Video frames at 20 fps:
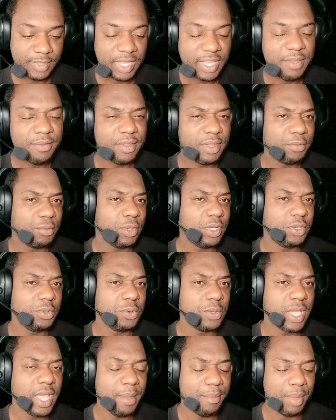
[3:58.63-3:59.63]
even if we
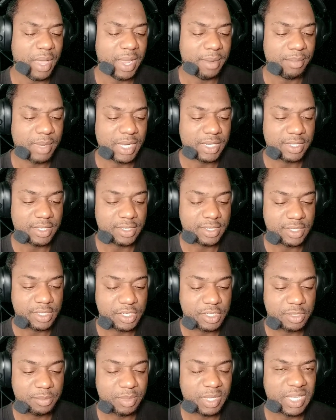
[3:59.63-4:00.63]
do get bad matches, it
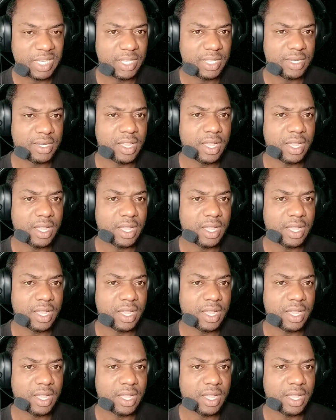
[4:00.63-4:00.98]
should be